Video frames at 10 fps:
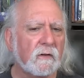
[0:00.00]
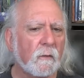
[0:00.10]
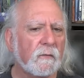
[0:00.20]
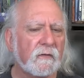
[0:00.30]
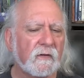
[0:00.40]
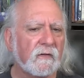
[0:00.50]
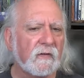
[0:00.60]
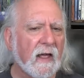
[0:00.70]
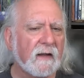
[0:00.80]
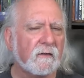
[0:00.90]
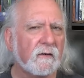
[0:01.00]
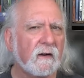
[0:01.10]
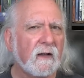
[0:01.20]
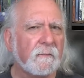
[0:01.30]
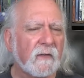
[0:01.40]
close to
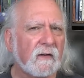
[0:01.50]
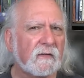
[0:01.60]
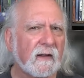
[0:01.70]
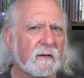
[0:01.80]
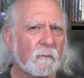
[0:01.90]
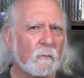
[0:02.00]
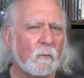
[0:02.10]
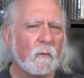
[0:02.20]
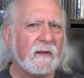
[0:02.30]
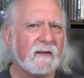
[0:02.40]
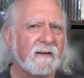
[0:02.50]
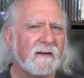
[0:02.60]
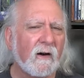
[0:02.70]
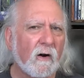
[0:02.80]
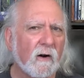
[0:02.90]
Saturn, it's like we
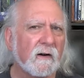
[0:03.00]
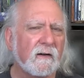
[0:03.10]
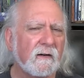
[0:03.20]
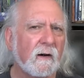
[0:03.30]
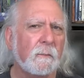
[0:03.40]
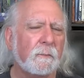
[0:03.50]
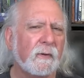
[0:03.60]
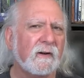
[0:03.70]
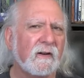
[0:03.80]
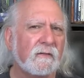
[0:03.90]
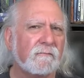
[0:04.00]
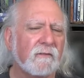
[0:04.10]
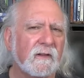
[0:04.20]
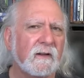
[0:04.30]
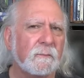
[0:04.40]
can harden up, but it's
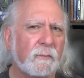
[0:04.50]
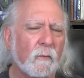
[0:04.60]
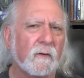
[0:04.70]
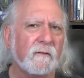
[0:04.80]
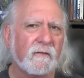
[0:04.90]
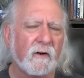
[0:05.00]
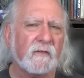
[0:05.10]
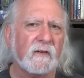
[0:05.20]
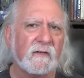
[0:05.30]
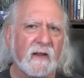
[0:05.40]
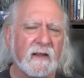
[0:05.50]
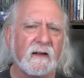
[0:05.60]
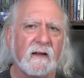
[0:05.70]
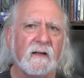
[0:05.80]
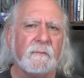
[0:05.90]
really important for us to
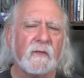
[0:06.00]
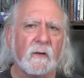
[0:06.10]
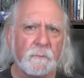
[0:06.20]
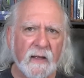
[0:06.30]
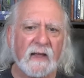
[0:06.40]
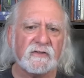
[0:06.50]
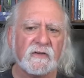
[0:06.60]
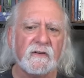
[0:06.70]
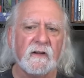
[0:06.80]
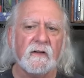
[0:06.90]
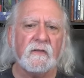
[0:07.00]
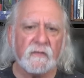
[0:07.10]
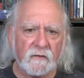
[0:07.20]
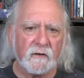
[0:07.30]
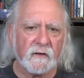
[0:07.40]
take compassion
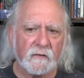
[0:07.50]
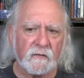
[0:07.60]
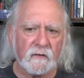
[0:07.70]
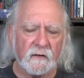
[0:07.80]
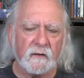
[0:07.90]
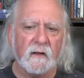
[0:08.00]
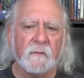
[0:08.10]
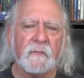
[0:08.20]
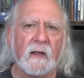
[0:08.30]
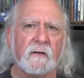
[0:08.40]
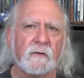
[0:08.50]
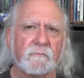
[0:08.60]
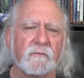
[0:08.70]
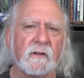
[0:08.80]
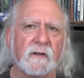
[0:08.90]
seriously and to
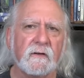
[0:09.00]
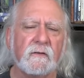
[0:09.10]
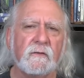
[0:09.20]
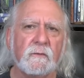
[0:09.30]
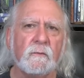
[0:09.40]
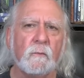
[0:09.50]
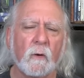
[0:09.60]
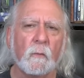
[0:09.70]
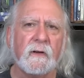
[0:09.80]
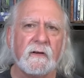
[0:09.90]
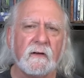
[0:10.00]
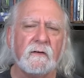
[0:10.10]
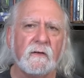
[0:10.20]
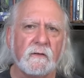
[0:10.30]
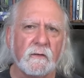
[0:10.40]
really do what we
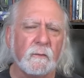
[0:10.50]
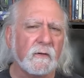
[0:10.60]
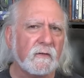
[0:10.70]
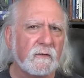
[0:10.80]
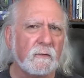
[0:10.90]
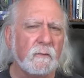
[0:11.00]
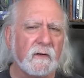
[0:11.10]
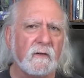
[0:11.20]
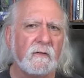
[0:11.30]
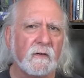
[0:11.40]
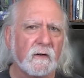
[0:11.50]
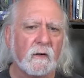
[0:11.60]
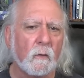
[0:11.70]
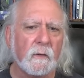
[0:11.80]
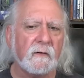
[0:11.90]
need to do. It's too easy to
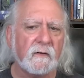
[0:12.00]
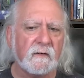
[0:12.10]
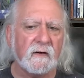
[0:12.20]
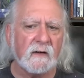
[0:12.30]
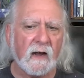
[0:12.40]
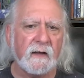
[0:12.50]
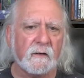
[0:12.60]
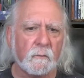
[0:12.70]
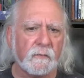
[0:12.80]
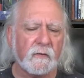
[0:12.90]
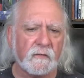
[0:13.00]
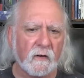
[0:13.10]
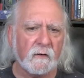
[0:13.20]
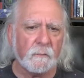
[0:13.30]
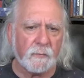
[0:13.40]
go into denial with the
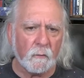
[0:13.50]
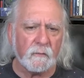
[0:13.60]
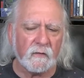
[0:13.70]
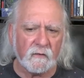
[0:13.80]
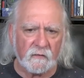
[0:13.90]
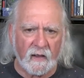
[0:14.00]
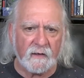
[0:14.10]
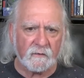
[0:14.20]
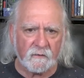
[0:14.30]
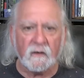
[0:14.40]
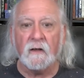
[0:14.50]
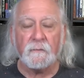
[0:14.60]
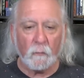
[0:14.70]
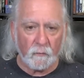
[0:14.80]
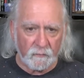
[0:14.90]
sun opposing Saturn
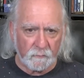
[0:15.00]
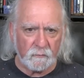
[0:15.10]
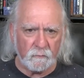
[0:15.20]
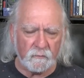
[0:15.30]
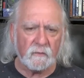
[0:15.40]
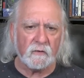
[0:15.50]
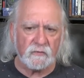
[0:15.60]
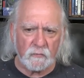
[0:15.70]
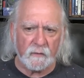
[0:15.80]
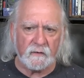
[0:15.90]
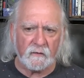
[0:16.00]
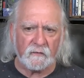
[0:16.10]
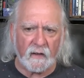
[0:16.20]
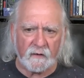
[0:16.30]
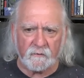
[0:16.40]
or the moon conjoining
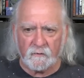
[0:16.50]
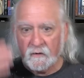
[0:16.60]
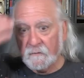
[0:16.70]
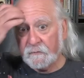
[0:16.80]
Saturn.